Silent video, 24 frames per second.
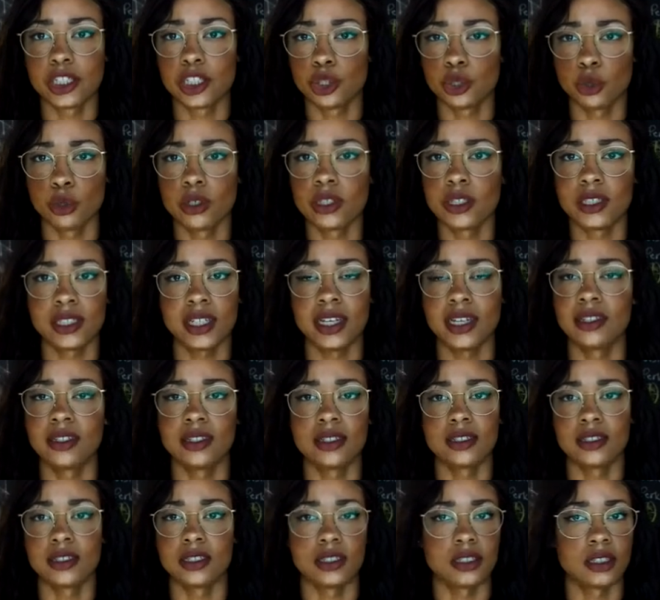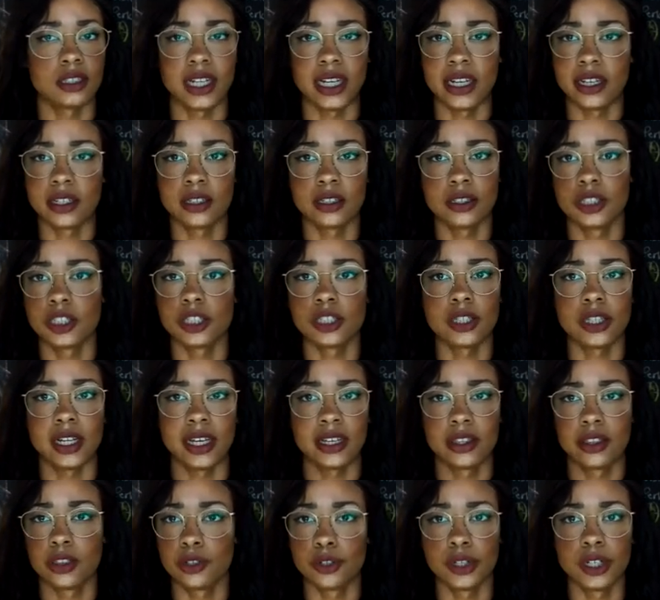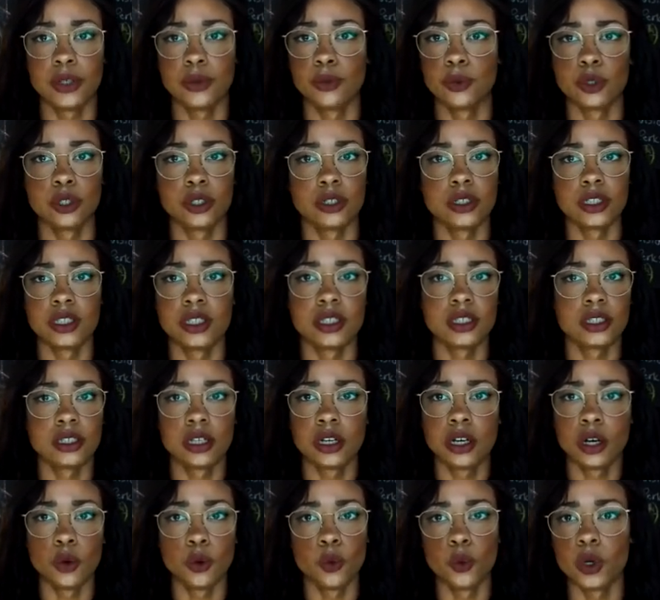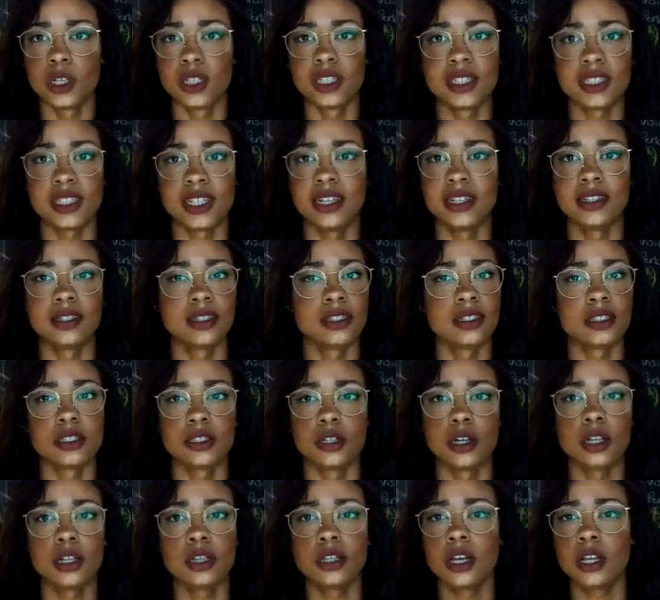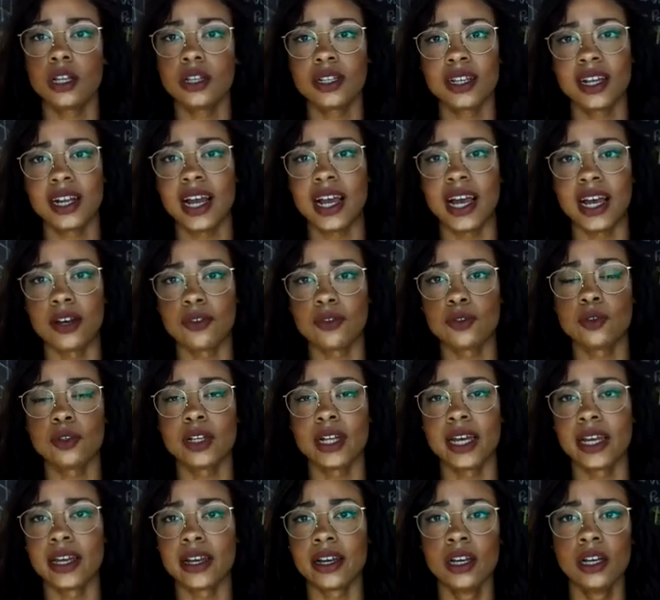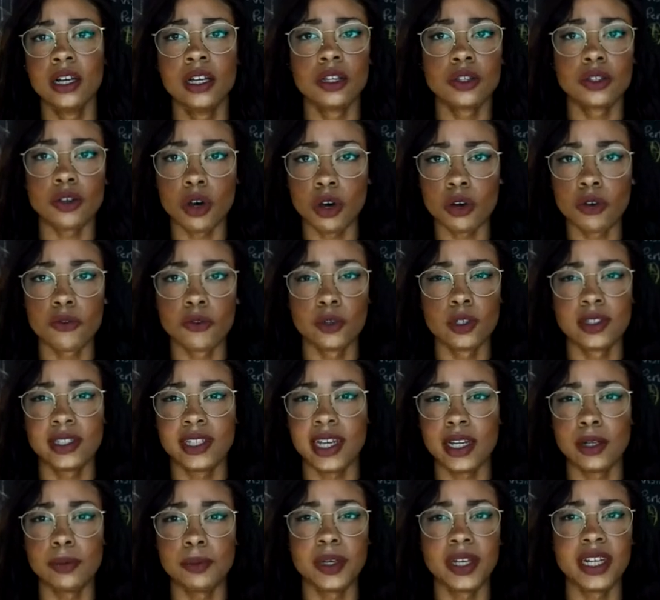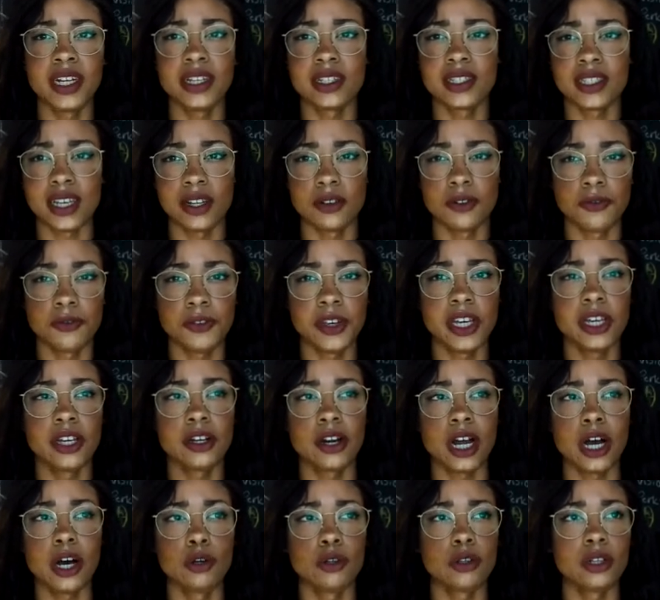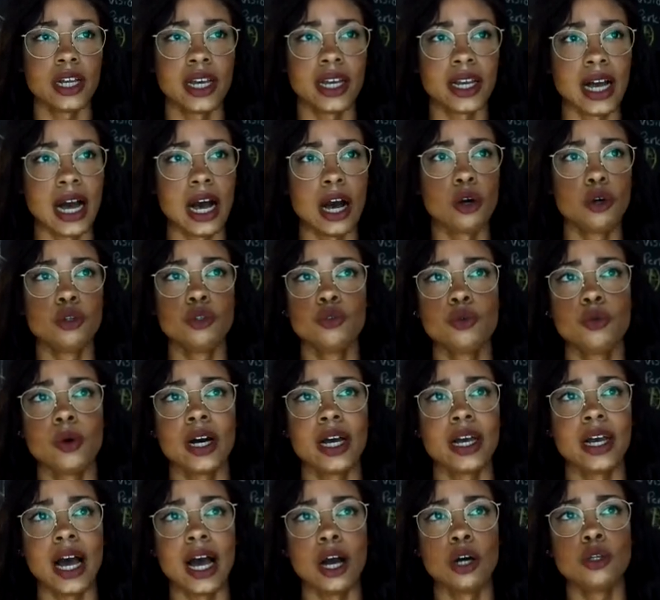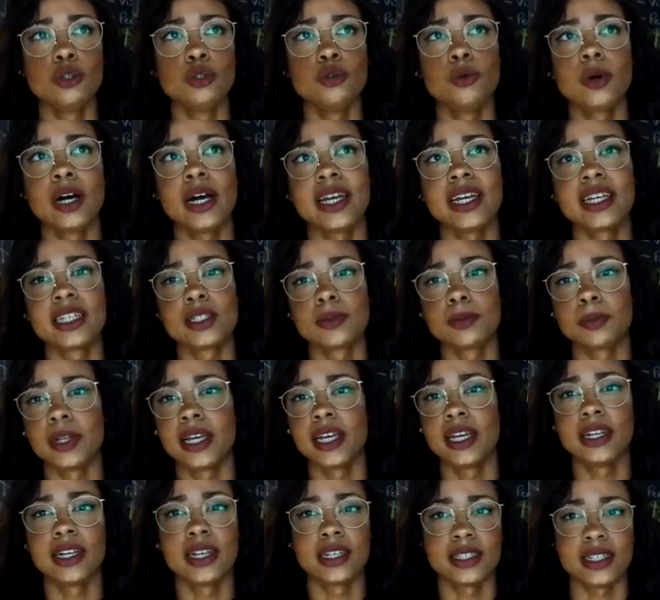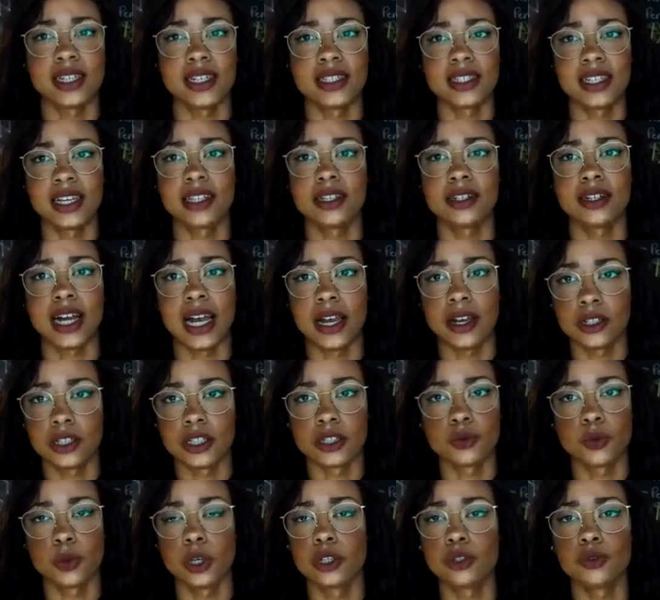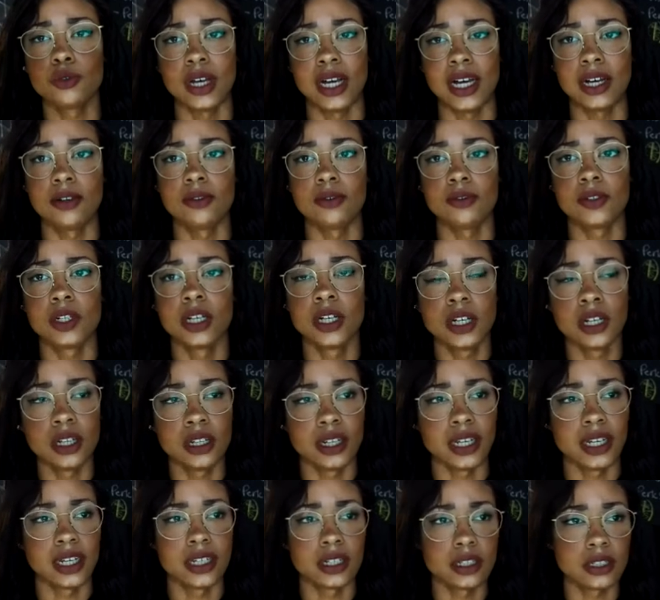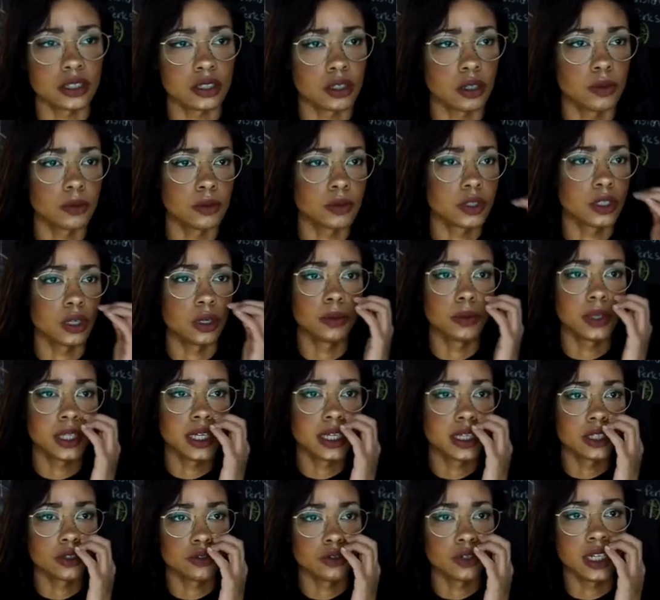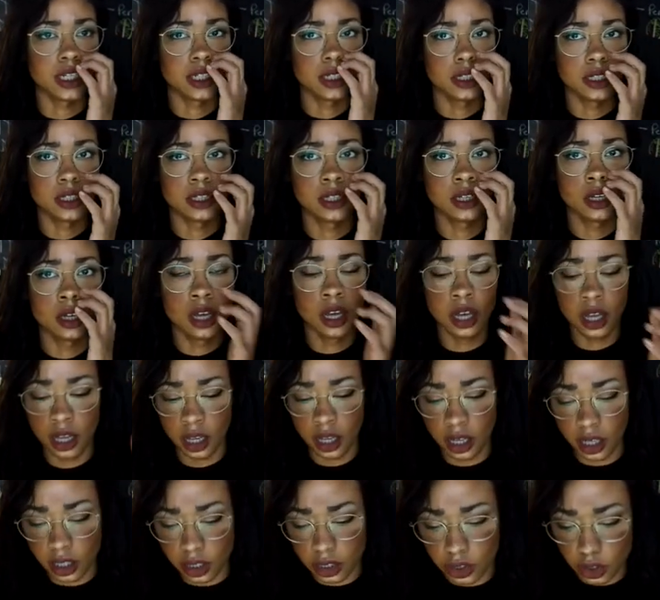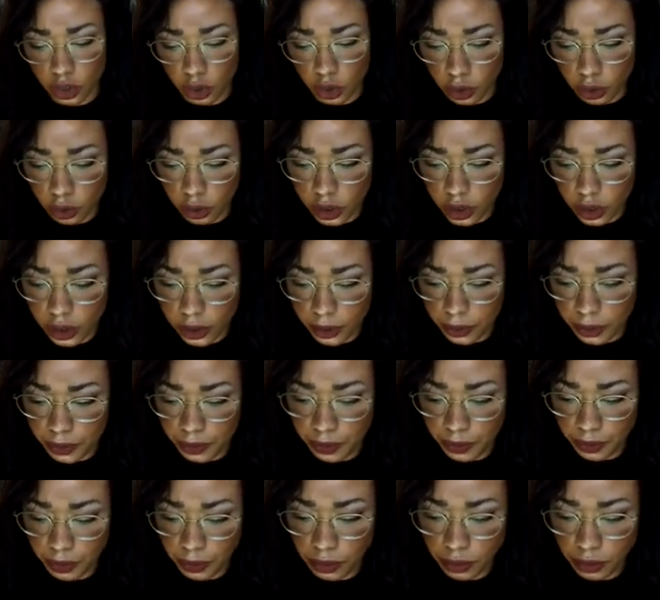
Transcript: short sentences, like just like three words, one sentence. Not not that I have to like talk for ten minutes and figure out like how do I how do I explain this, etc. I just want to have like some some things ready, so um,